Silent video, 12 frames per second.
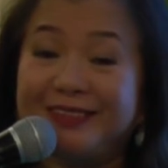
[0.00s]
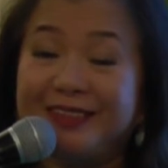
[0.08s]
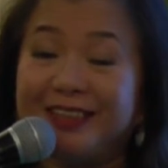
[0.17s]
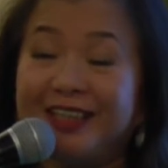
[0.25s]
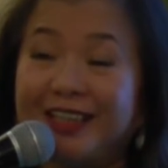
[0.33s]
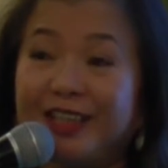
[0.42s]

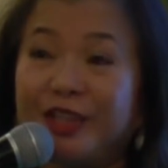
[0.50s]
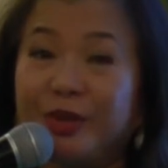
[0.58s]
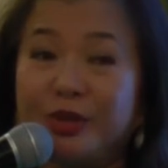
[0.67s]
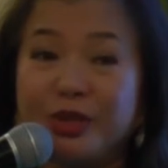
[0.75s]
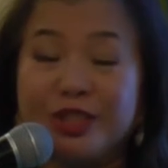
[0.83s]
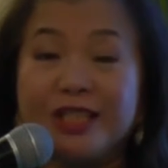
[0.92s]
right?
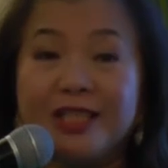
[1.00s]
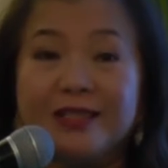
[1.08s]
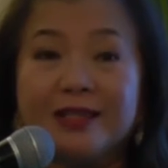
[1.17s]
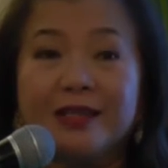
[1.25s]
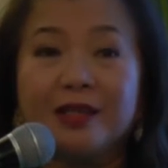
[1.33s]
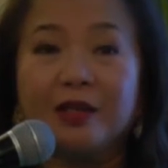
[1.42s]
You just
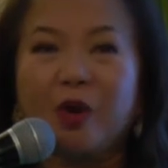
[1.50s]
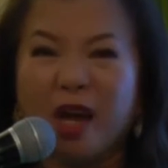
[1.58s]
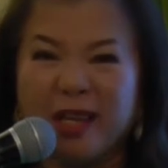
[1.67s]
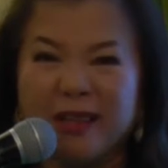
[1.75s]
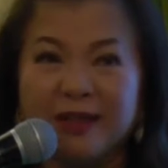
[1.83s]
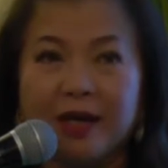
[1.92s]

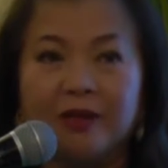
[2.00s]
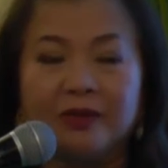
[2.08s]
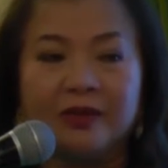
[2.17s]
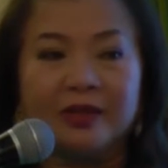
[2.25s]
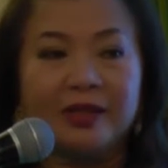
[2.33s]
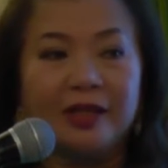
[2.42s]
quiet
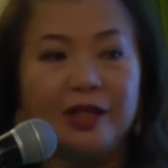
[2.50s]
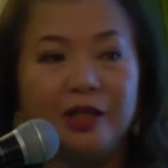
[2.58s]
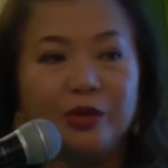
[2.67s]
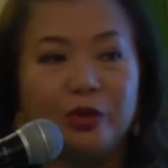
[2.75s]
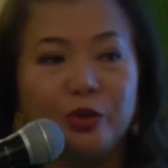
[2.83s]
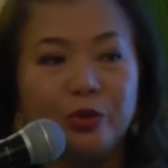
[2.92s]
down.
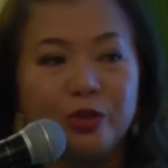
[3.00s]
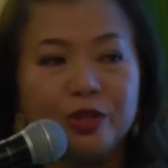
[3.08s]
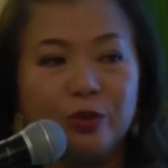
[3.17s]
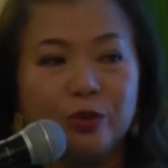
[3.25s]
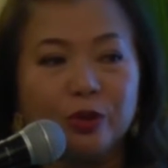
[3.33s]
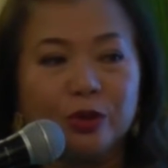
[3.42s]
To use
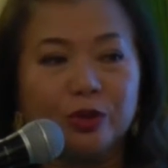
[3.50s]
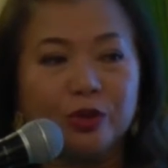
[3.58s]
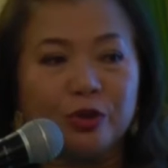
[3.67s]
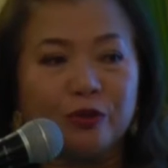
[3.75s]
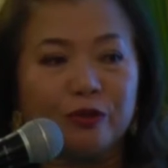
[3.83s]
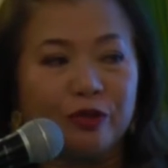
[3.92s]
the words
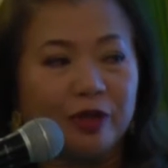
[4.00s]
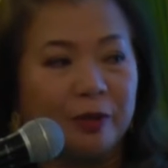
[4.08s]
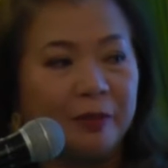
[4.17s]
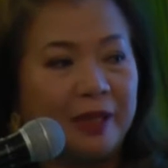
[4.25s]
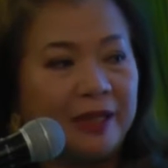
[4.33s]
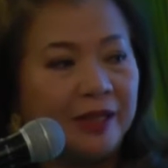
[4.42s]
of the
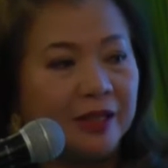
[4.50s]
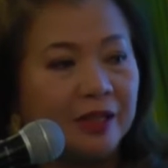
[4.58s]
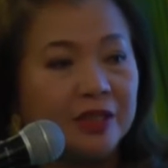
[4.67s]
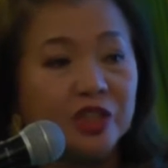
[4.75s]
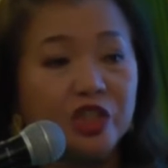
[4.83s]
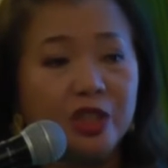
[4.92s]

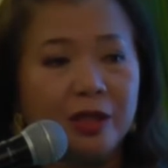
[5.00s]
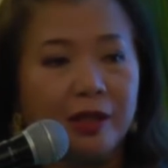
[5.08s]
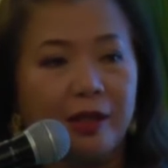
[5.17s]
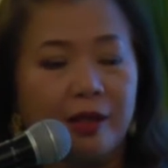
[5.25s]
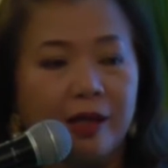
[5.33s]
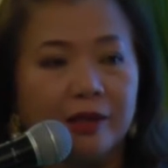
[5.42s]
millennials, chill
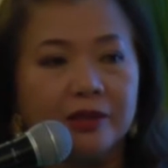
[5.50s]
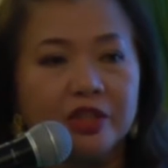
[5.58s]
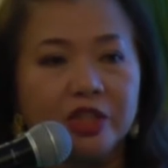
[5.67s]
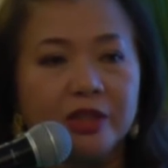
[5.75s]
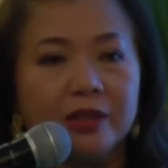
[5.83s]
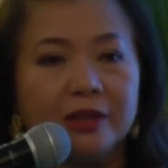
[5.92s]
ka lang,
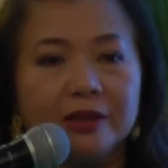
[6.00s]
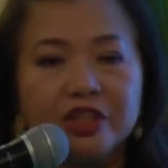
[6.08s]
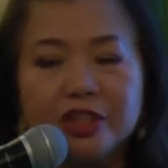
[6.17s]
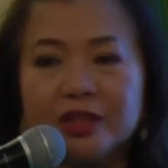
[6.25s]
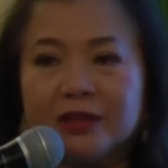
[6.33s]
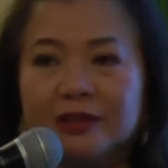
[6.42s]
chill,
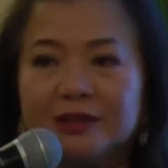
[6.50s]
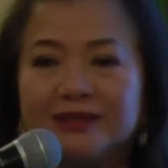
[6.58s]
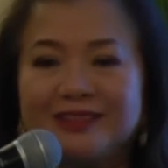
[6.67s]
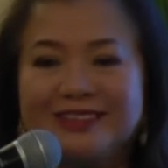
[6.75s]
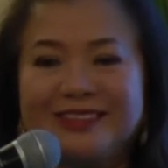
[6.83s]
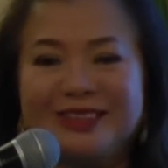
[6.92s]
chill.
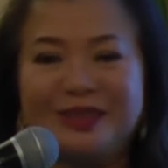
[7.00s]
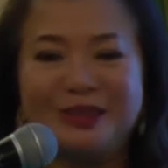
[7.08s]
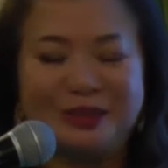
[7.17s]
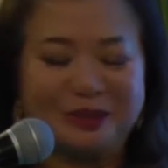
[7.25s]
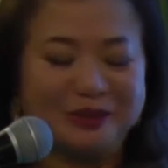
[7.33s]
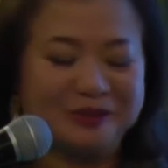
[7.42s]

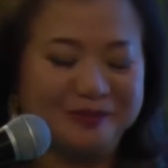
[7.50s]
You know.